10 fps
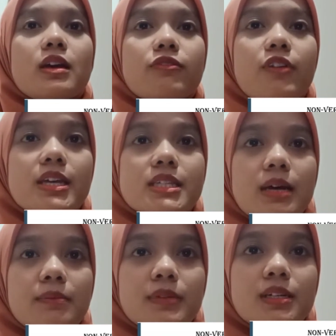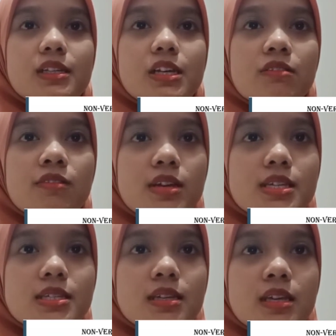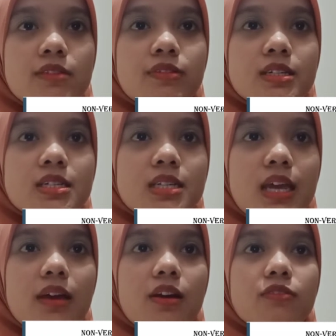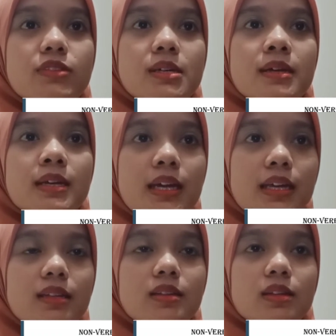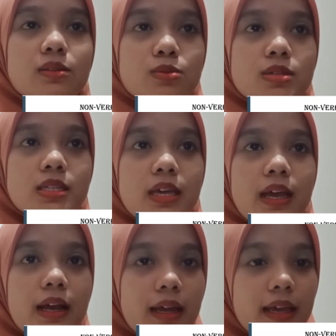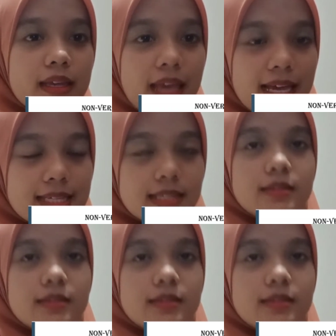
For example, the Greeks give a shake of the head to say yes.